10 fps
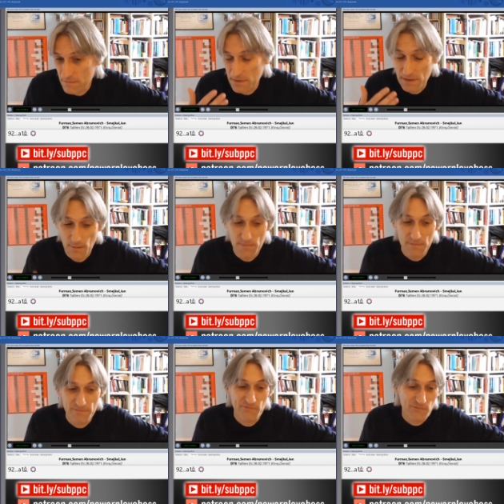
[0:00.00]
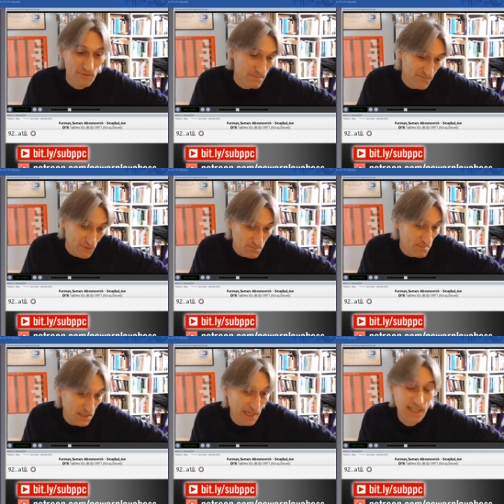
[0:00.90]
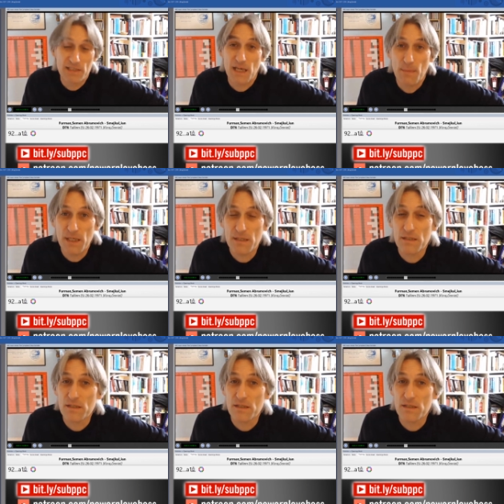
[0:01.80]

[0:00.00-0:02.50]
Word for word: some from from an academic,